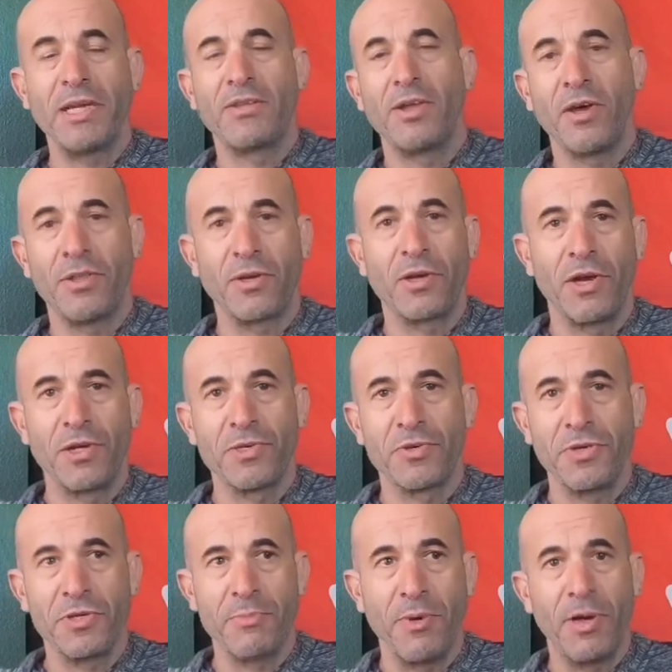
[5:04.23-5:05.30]
it to other
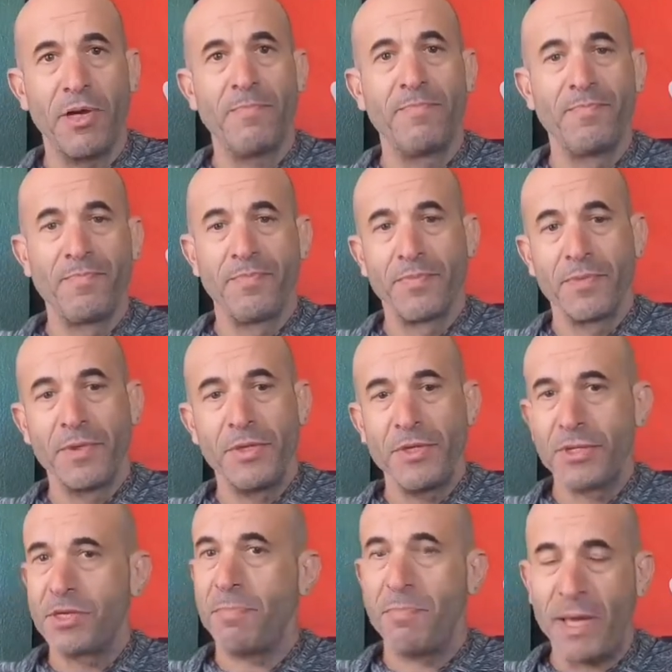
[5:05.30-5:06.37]
countries, but
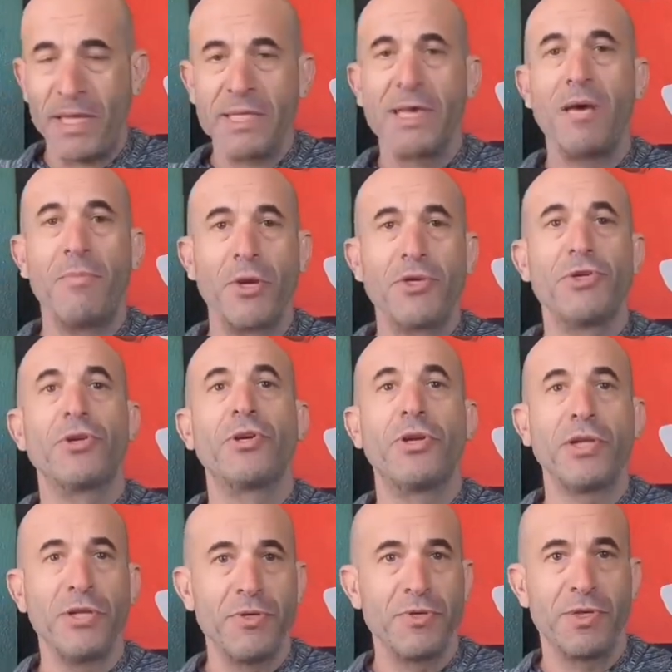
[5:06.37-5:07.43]
just depends how much you're going to
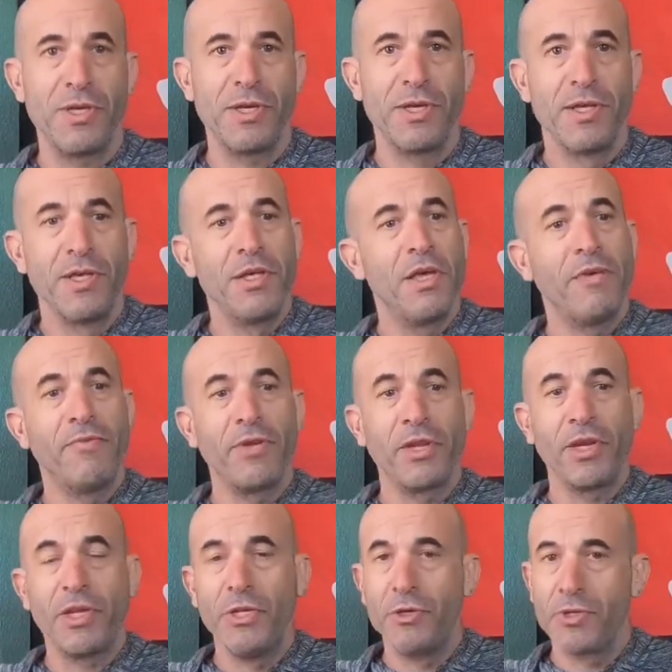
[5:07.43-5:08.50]
use it. If you're going
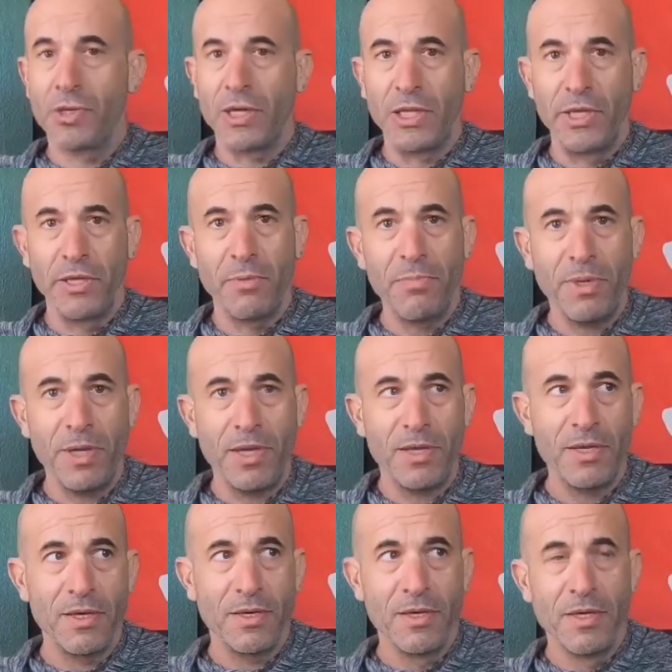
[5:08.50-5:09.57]
to use it a little bit,
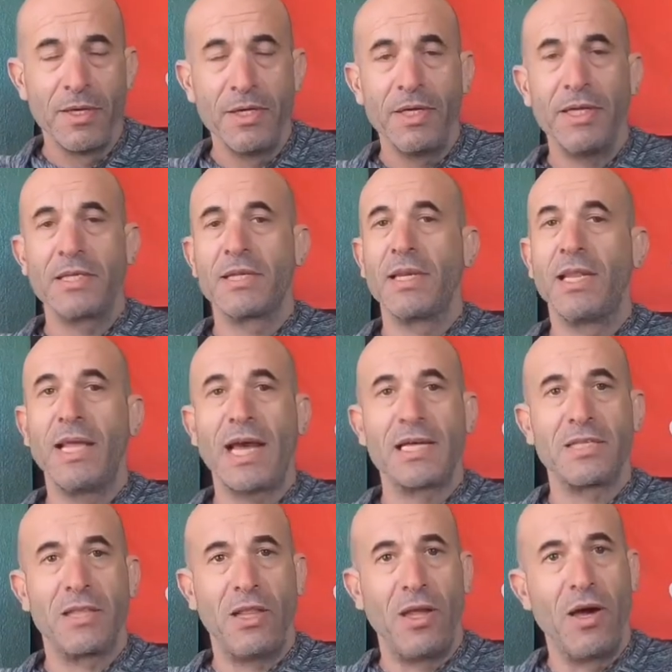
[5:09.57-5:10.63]
it's going to last
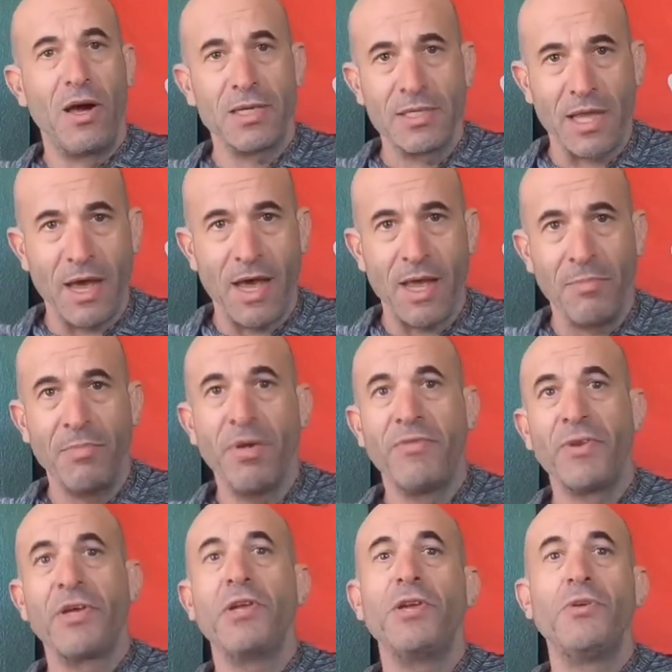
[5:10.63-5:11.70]
a long time. If you're
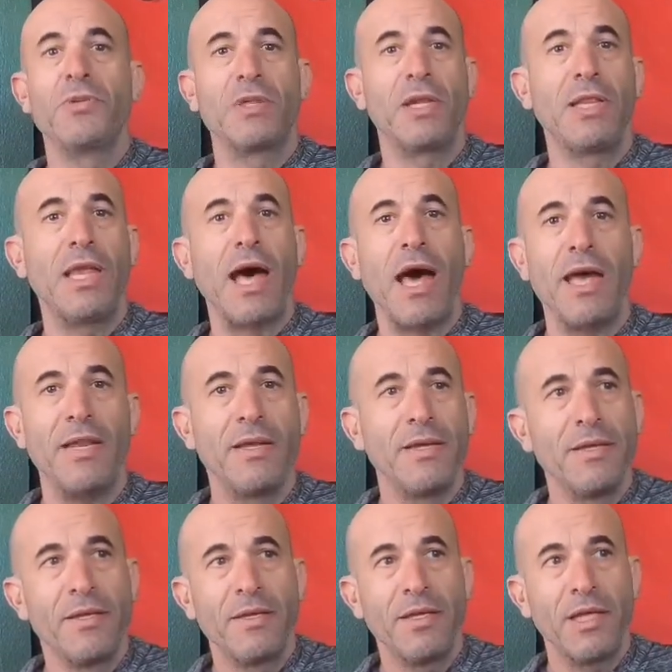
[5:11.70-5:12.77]
going to use it a lot,
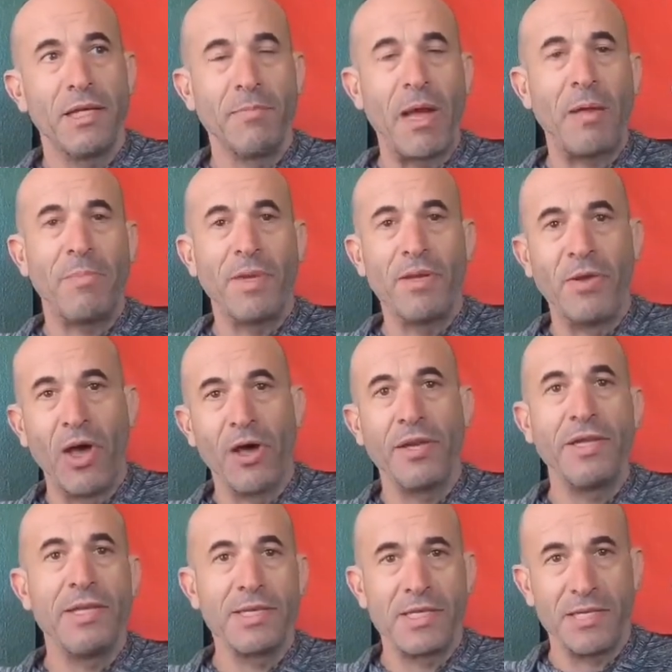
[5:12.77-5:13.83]
it might be done
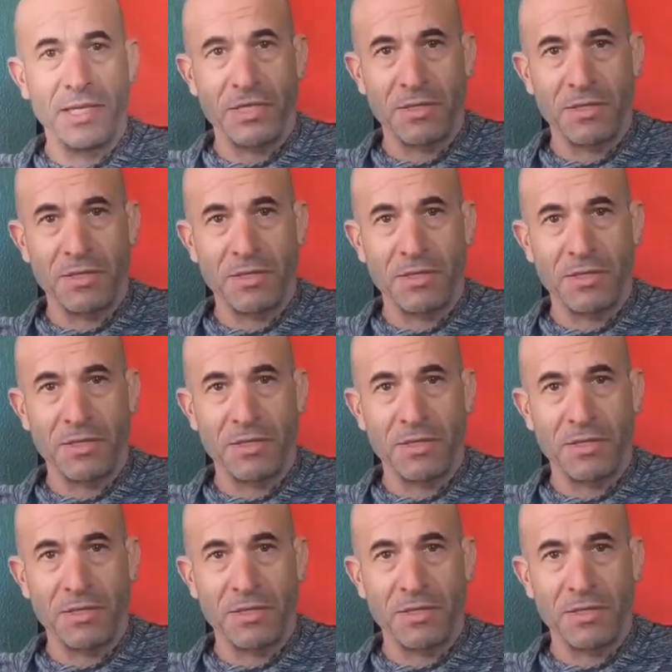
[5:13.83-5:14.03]
in 6